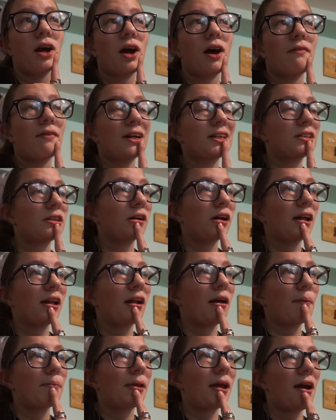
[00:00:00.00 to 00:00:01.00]
eventually
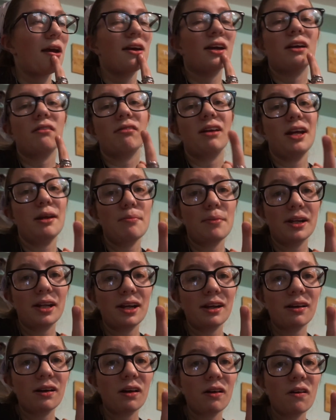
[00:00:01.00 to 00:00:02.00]
someday green
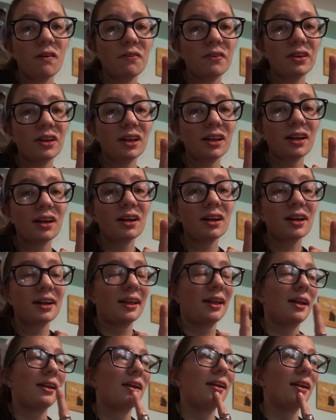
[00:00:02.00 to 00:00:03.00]
material for the skirt,
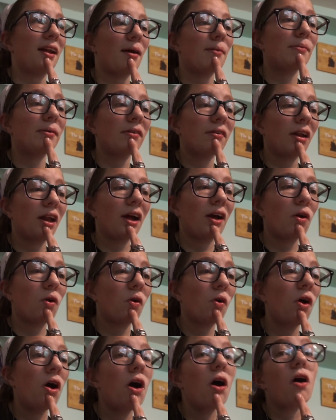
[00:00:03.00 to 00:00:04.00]
because I think that'd be really
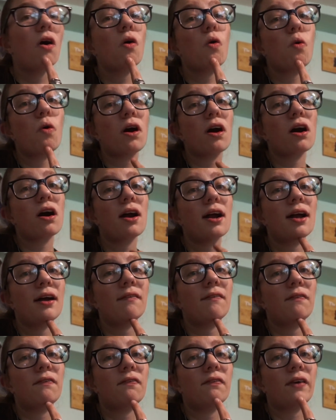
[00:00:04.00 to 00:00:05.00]
cool. Or
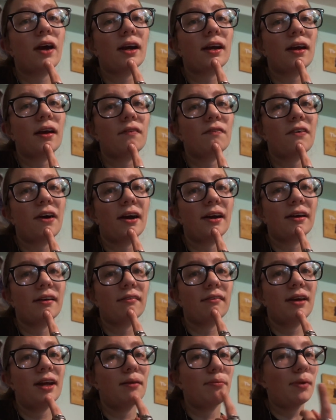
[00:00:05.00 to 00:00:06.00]
if I can't find
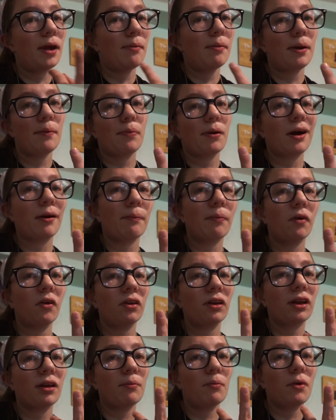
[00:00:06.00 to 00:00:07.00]
green, maybe
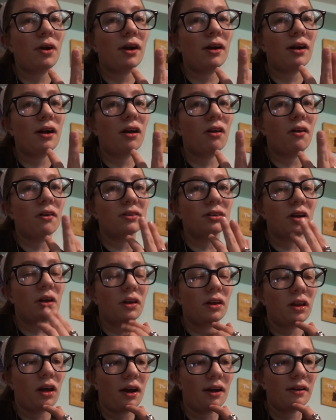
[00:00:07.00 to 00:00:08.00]
purple, somewhere along
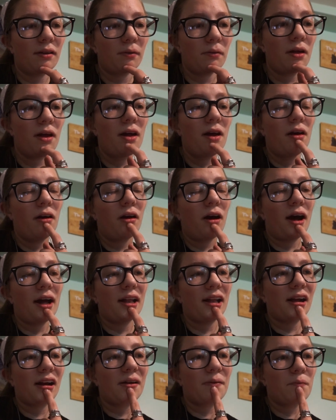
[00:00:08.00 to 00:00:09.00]
those lines. I
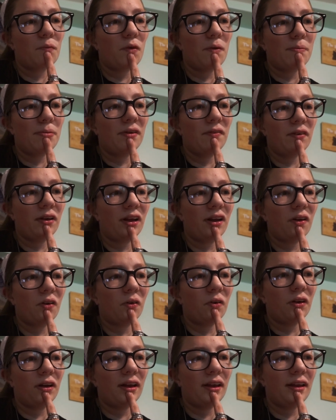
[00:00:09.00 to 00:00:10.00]
think it would be really
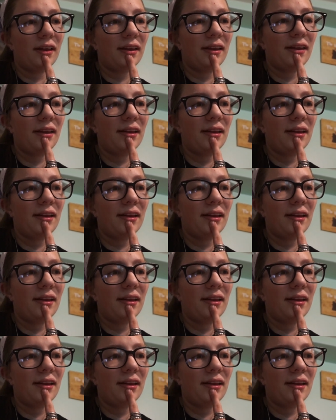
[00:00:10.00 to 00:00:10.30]
cool because